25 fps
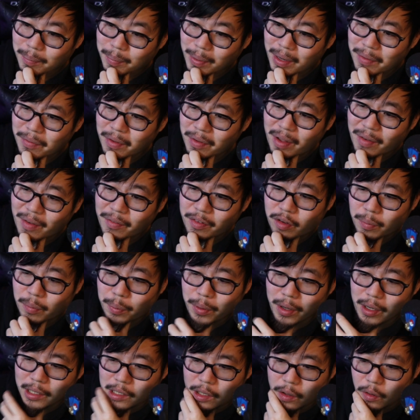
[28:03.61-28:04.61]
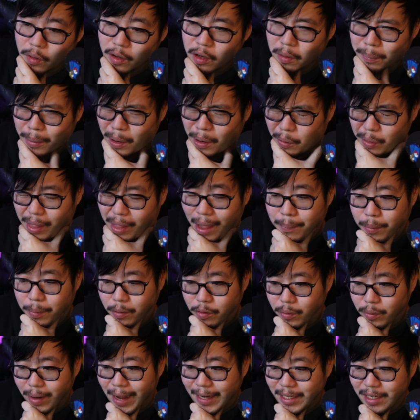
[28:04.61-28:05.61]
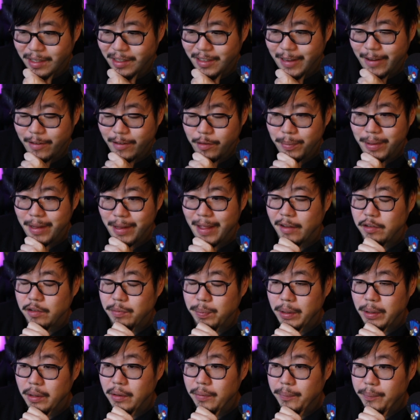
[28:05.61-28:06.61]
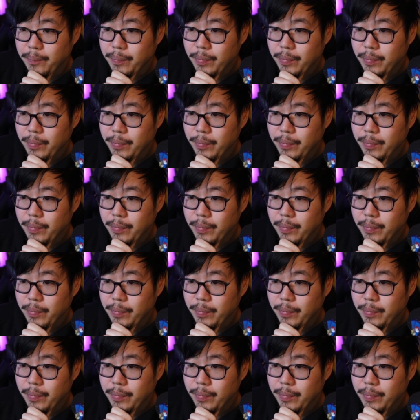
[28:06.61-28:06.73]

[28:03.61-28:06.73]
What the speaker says: But even if they have a Sabrina, they don't kill my Old Amber, so it actually saves me an XP.